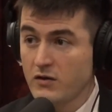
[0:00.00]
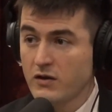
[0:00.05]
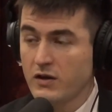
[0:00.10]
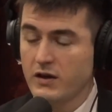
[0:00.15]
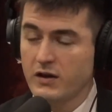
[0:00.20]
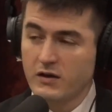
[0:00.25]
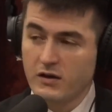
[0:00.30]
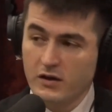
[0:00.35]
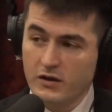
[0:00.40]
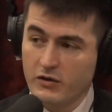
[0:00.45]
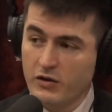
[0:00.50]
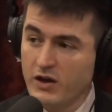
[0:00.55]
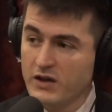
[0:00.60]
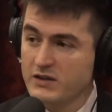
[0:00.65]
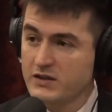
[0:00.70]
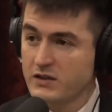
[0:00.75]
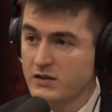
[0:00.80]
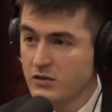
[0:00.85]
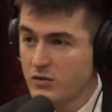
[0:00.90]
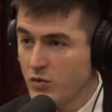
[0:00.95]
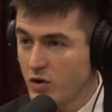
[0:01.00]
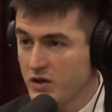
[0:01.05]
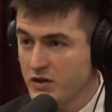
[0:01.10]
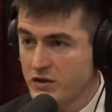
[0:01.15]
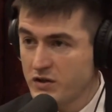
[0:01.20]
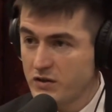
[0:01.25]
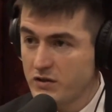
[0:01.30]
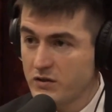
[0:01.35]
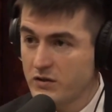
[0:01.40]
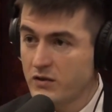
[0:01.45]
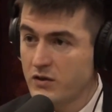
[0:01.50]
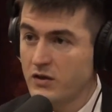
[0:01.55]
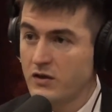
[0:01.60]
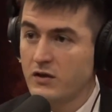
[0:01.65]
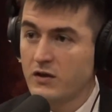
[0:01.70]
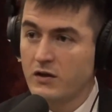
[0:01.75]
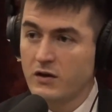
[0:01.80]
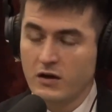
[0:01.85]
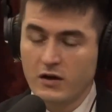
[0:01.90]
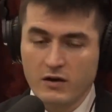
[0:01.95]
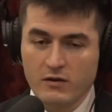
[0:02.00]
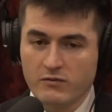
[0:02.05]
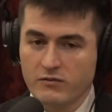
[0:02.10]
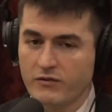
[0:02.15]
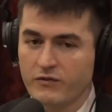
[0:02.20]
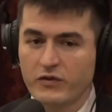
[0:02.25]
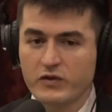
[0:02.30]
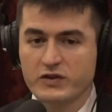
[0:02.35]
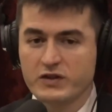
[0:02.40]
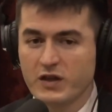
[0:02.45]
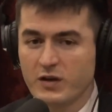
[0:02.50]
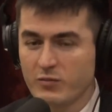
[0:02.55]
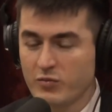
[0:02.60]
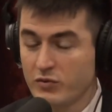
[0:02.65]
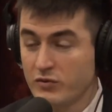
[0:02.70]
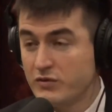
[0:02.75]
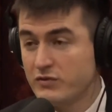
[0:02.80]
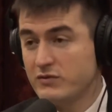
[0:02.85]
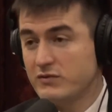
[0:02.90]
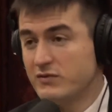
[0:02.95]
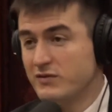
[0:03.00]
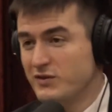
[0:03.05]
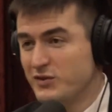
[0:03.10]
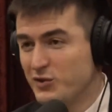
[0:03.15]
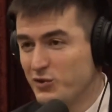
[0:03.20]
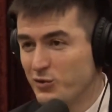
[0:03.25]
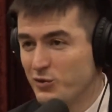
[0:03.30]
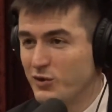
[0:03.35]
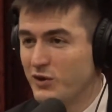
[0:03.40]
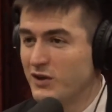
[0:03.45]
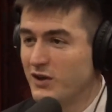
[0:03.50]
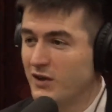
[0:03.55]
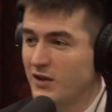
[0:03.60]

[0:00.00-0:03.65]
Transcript: Like you ask it a question. For example, you could do